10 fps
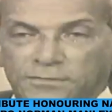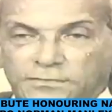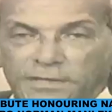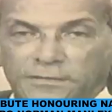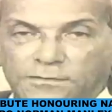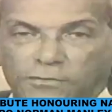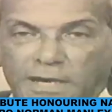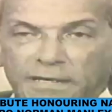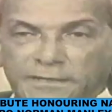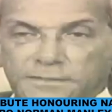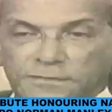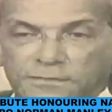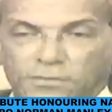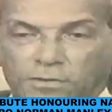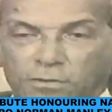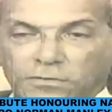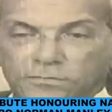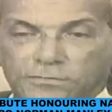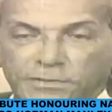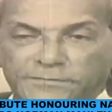to inquire into
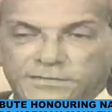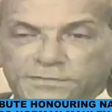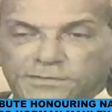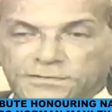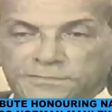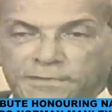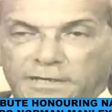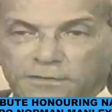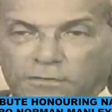all grievances by